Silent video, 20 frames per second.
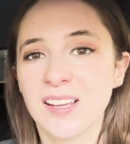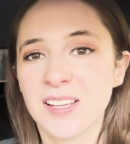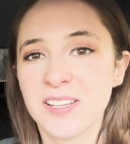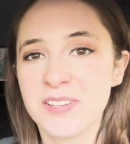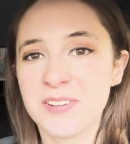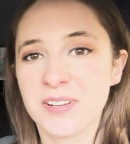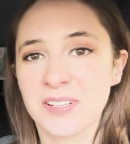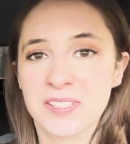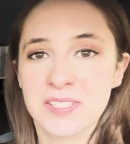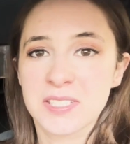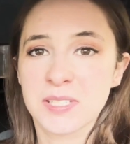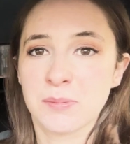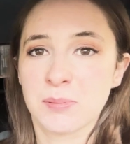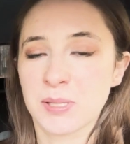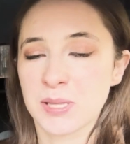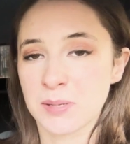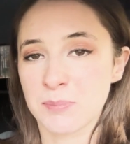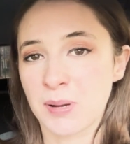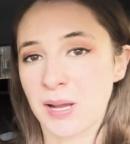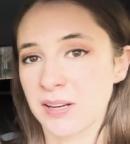You can sleep
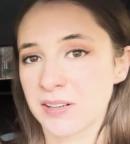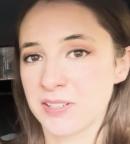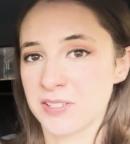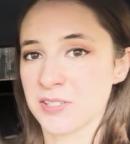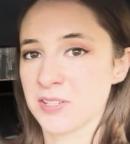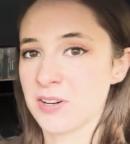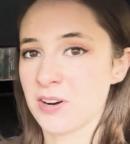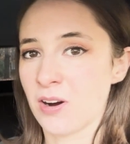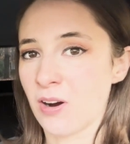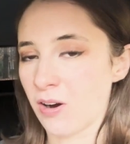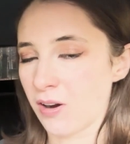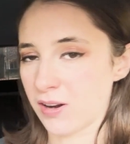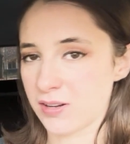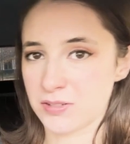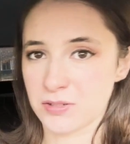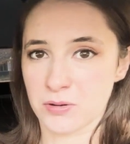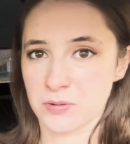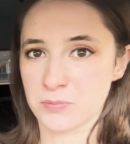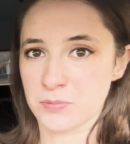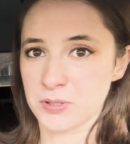in the back of your car and
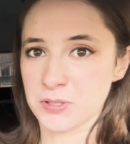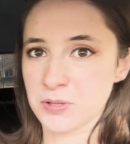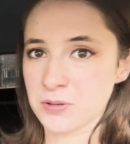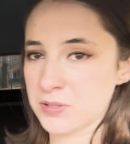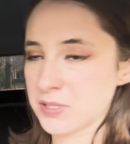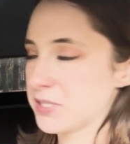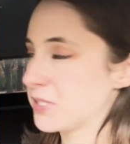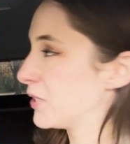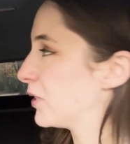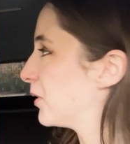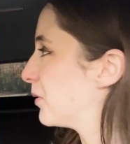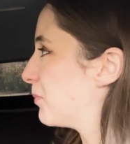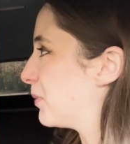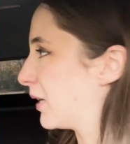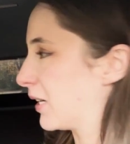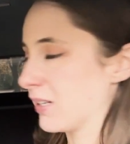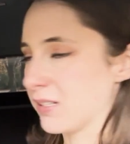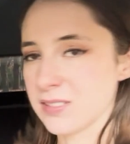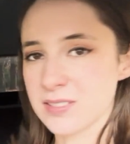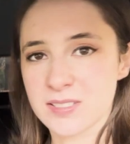no one will notice you
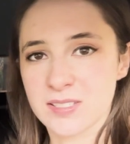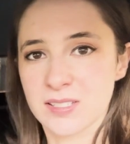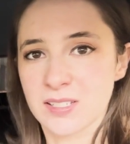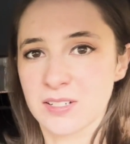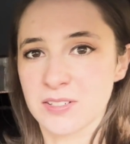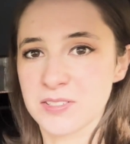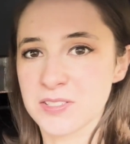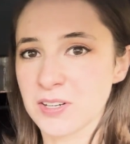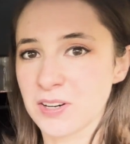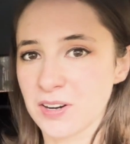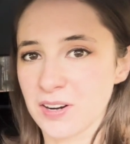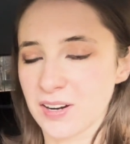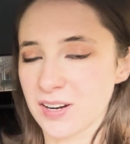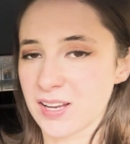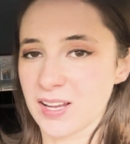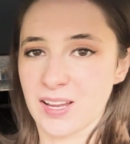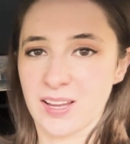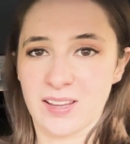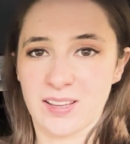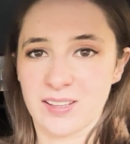because they're dark
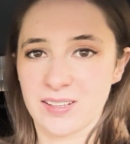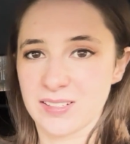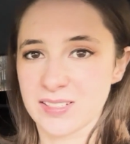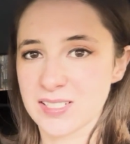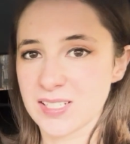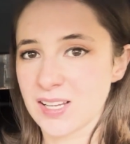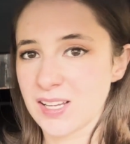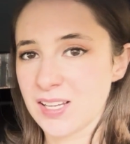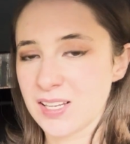and